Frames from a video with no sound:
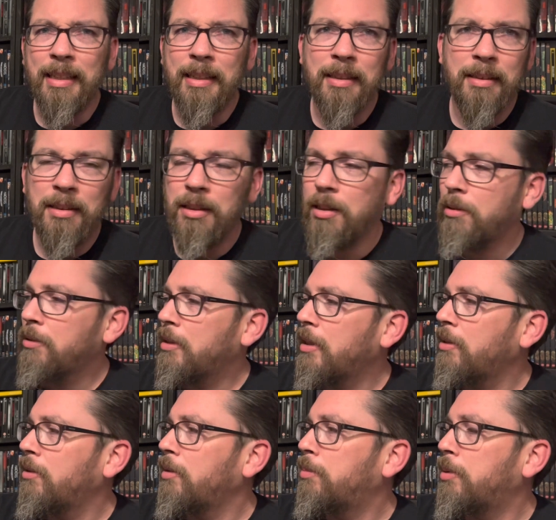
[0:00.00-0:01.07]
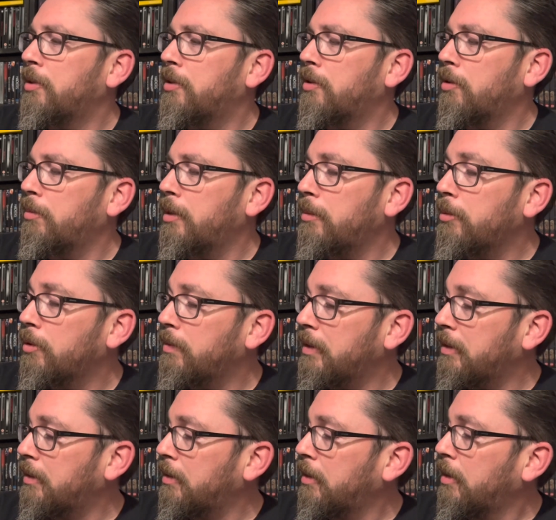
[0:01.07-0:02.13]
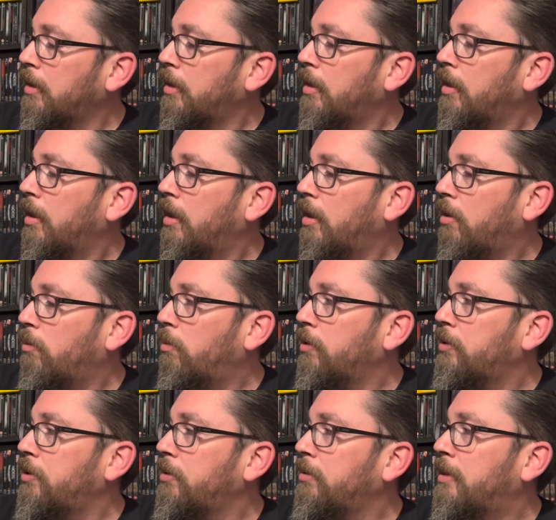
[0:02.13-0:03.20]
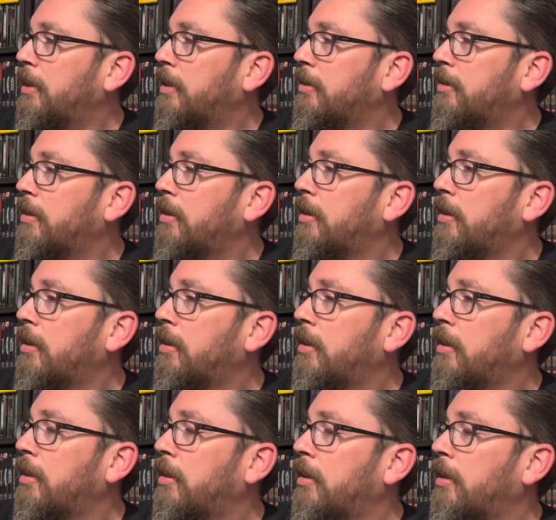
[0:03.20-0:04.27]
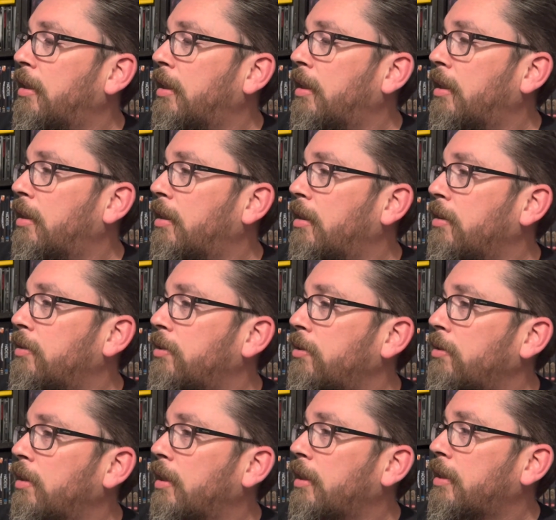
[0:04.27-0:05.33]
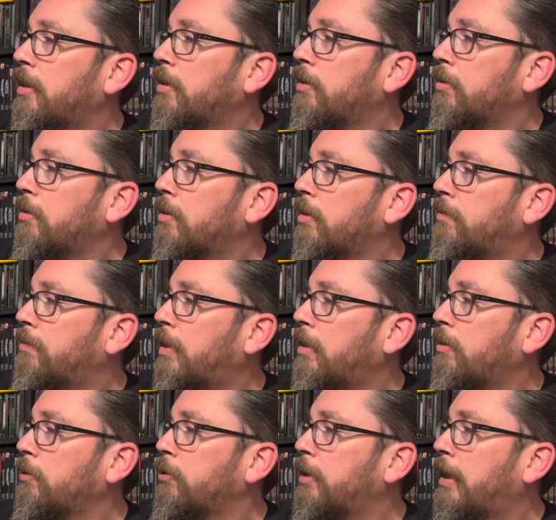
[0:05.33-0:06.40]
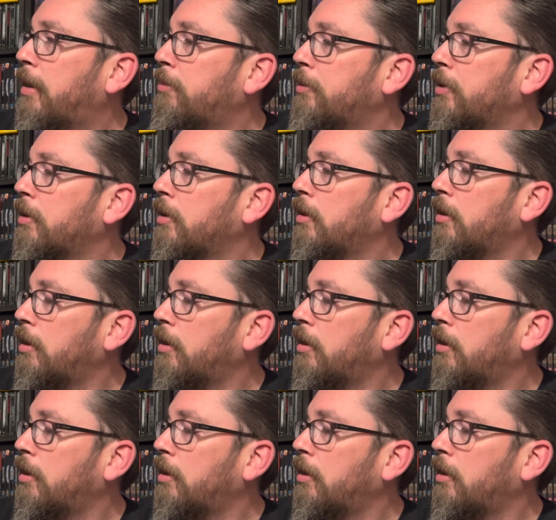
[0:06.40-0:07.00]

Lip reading: it, you know, you can only put so many movies. Once you get to like, here's a final chapter.